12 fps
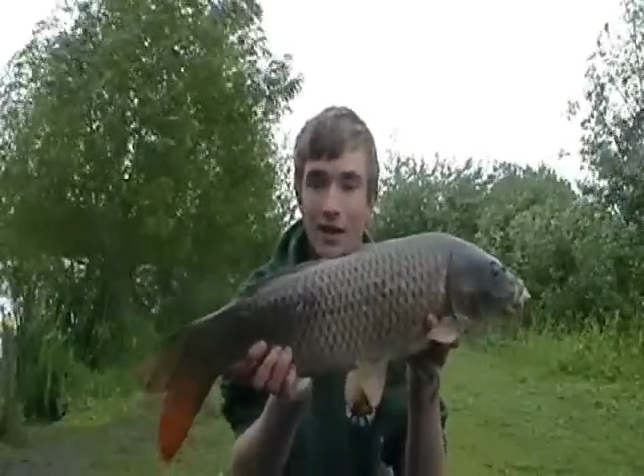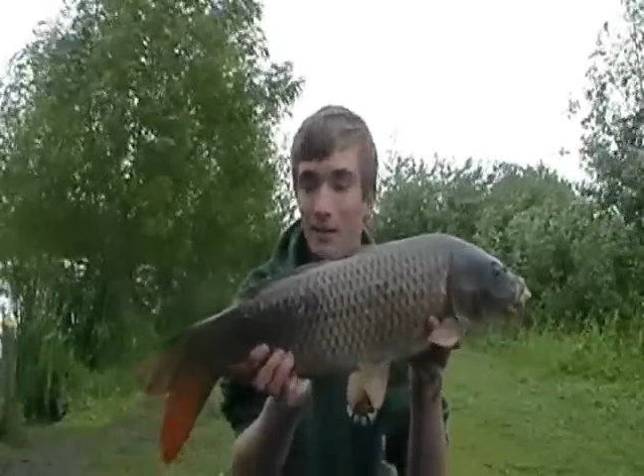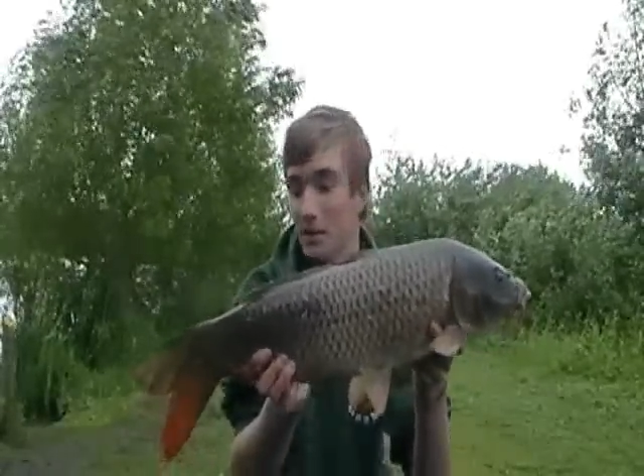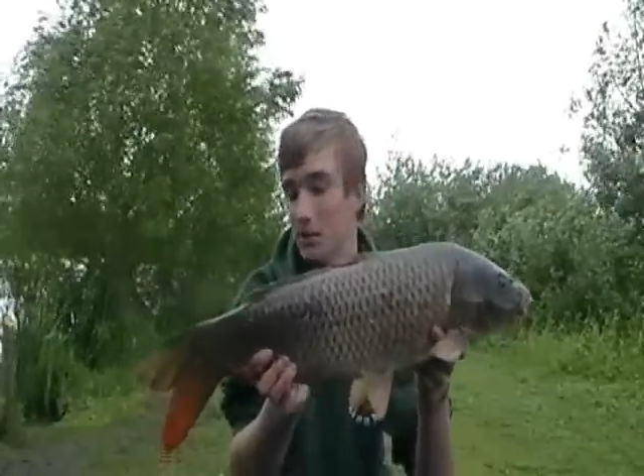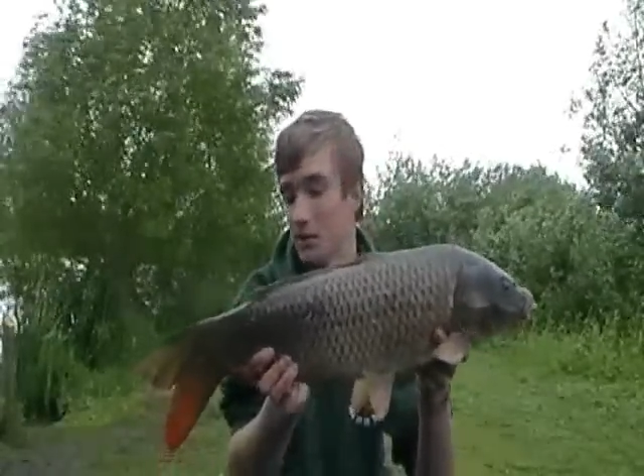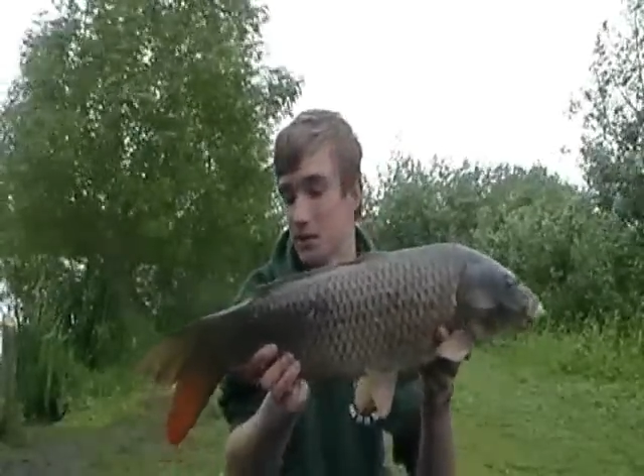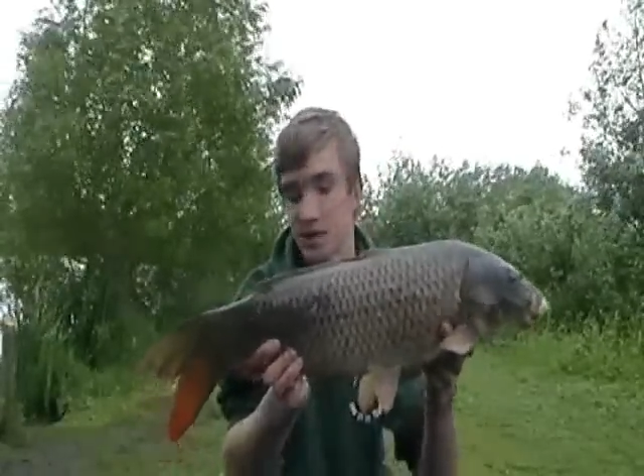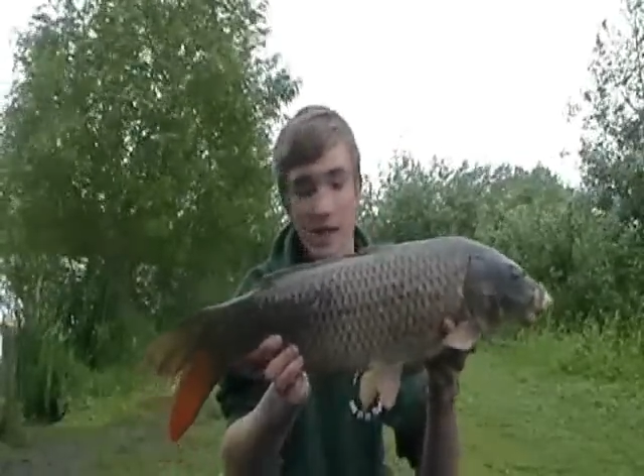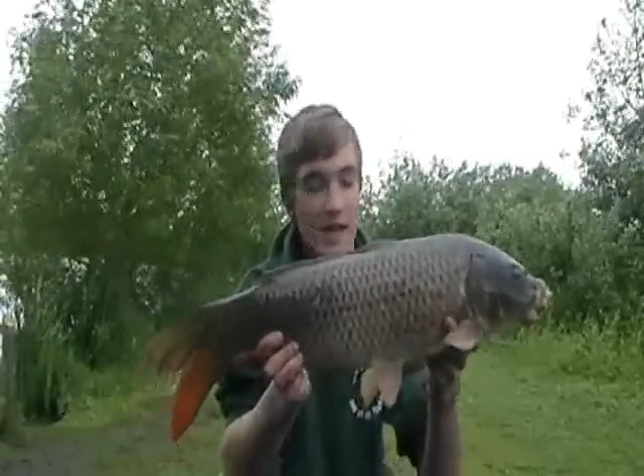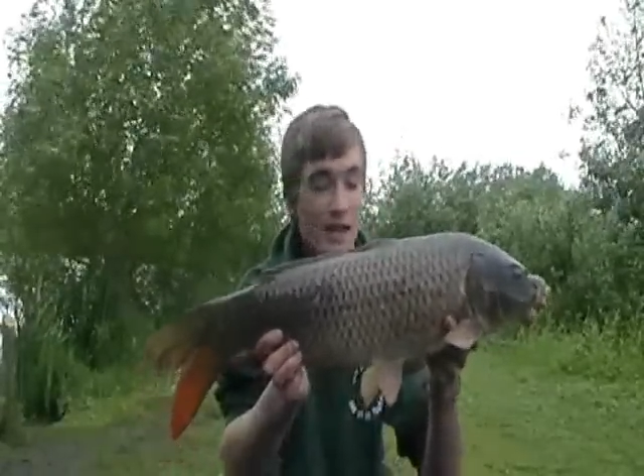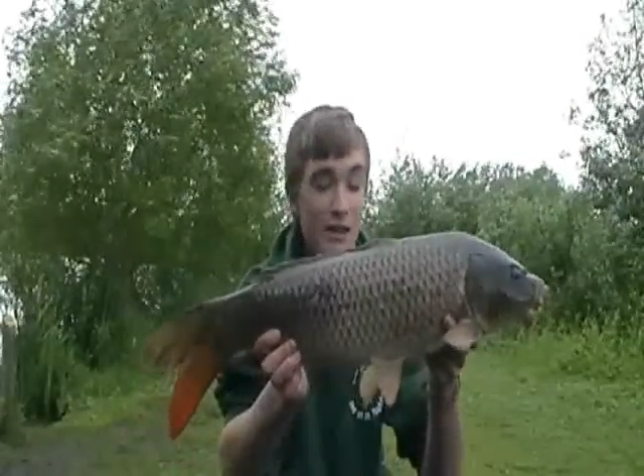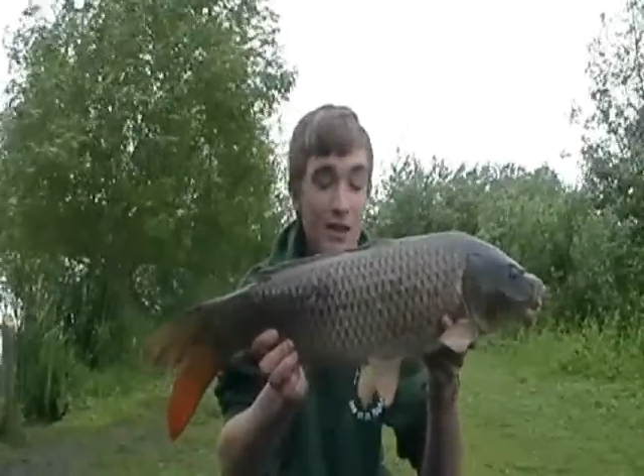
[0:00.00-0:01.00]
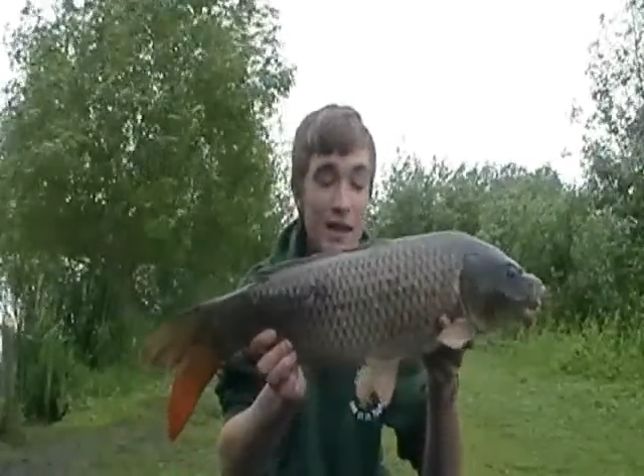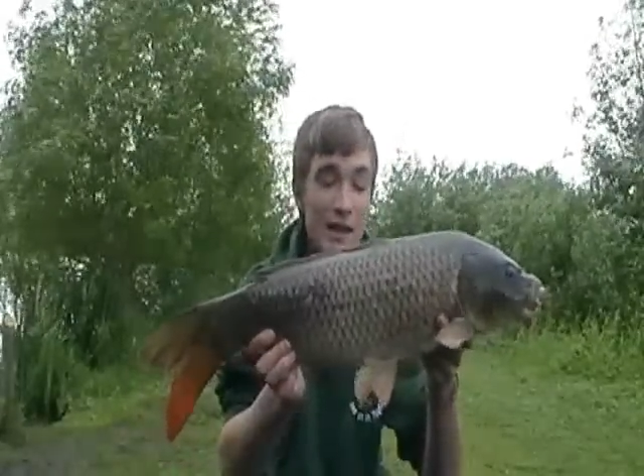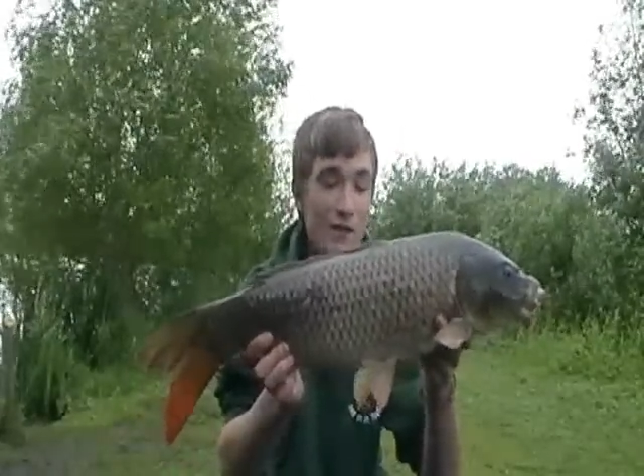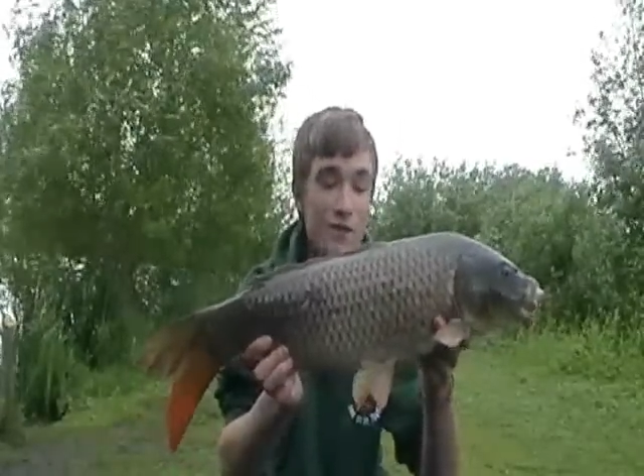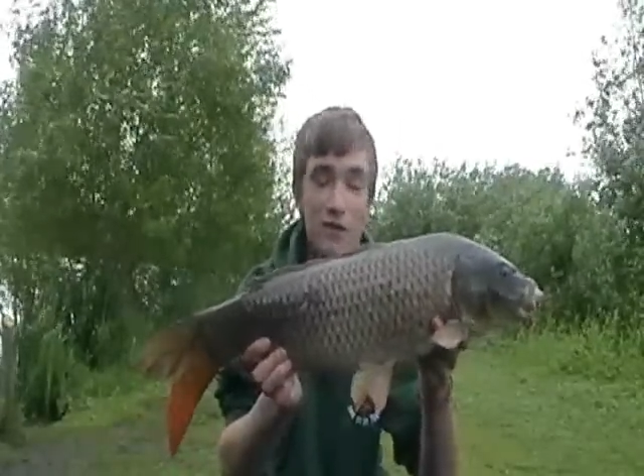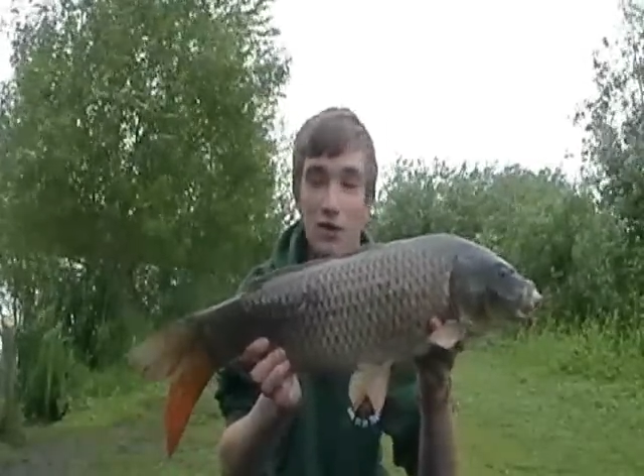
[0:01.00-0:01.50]
I mean, you can see it in the
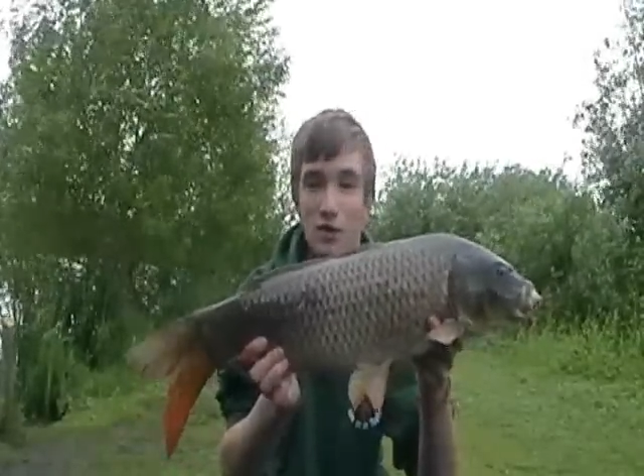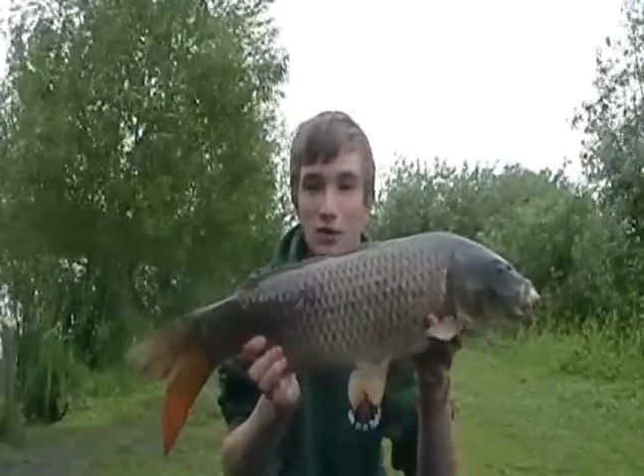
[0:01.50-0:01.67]
length,